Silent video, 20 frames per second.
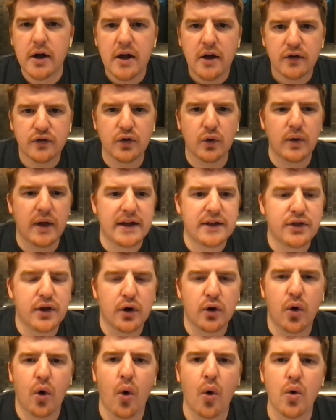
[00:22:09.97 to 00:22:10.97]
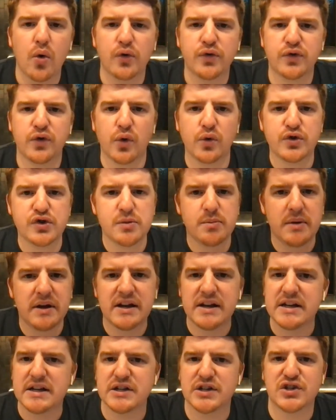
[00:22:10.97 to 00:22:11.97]
So like their whole social
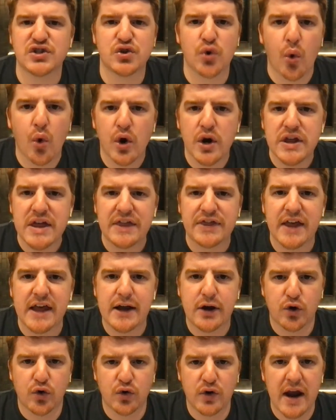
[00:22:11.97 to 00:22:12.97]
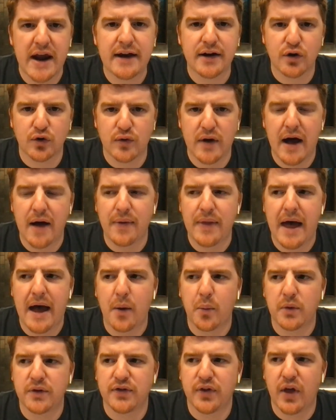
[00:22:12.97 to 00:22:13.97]
media story that they created around
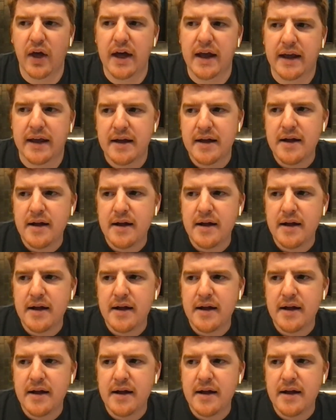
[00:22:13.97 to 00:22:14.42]
that was like